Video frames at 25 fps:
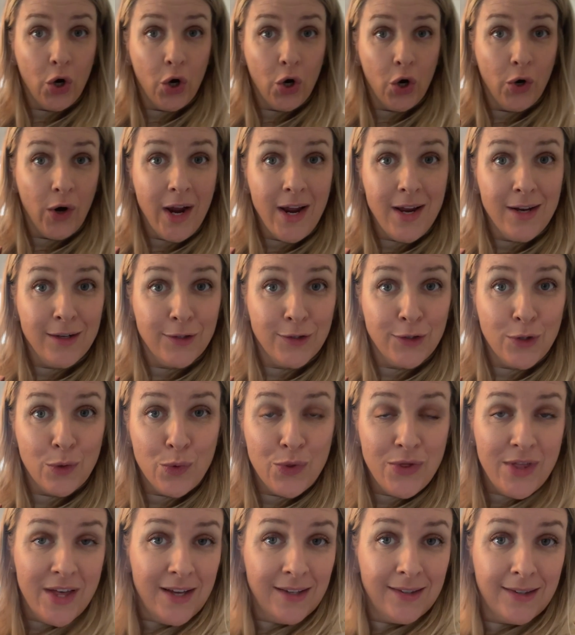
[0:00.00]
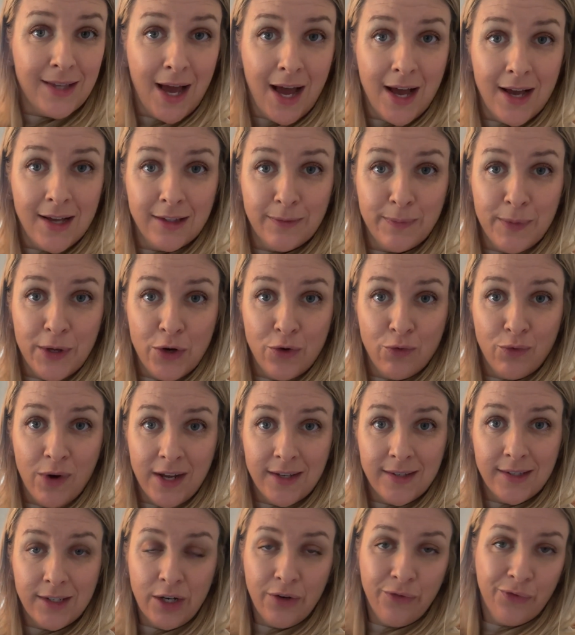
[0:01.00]
All right, so this has been
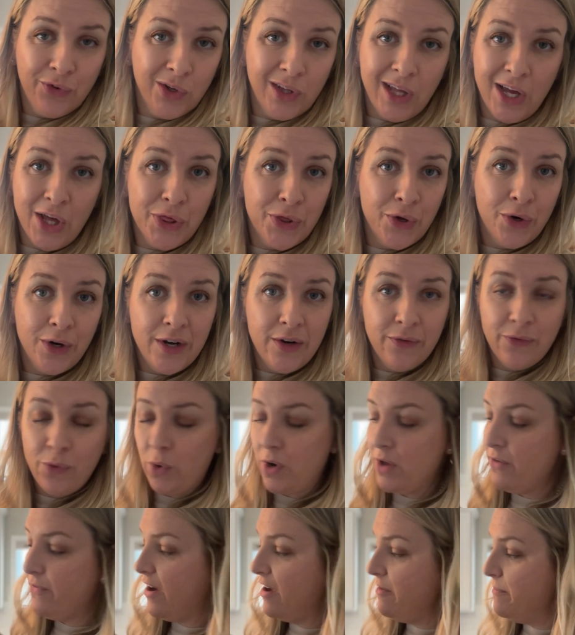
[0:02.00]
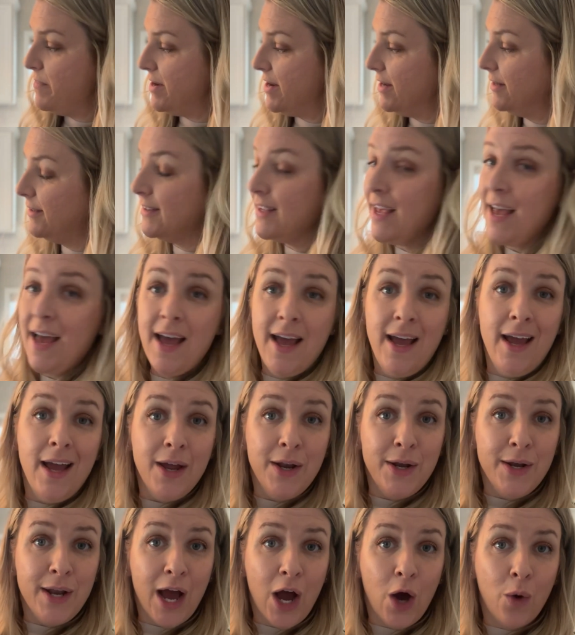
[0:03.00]
resting for like 30 to 45 minutes.
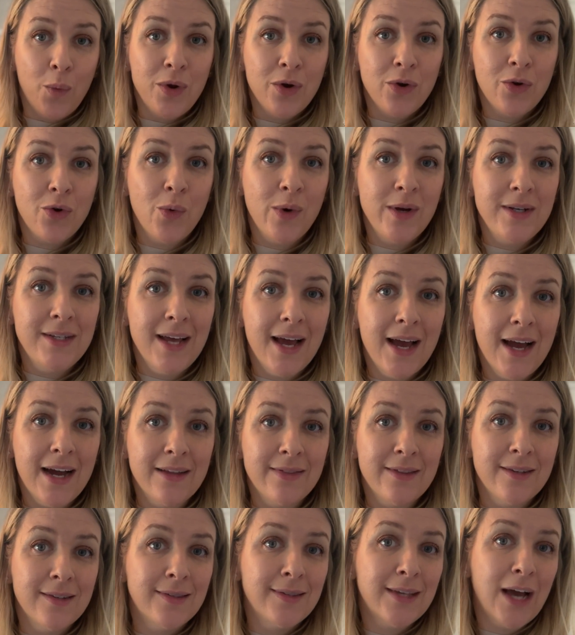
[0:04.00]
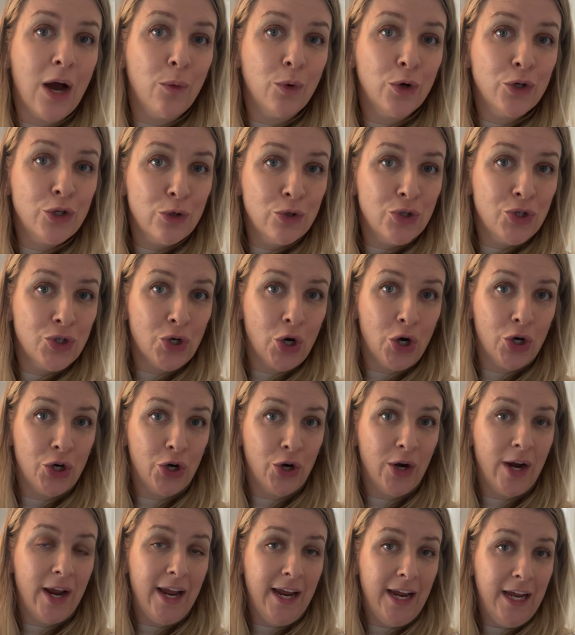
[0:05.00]
And now we are going to add the sourdough
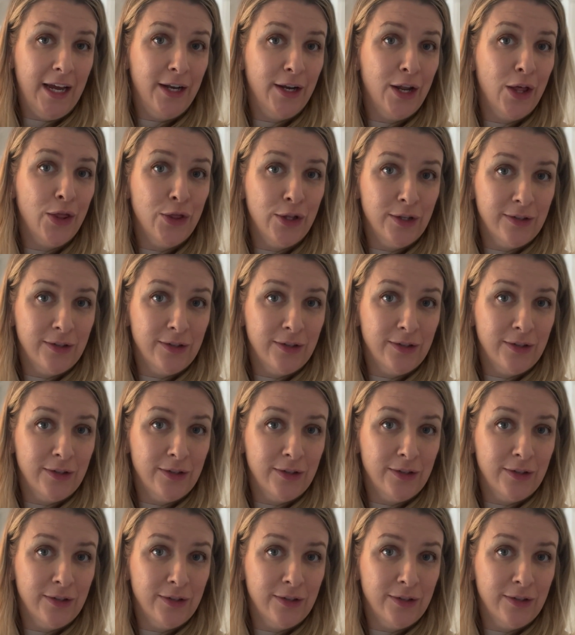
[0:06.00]
starter and the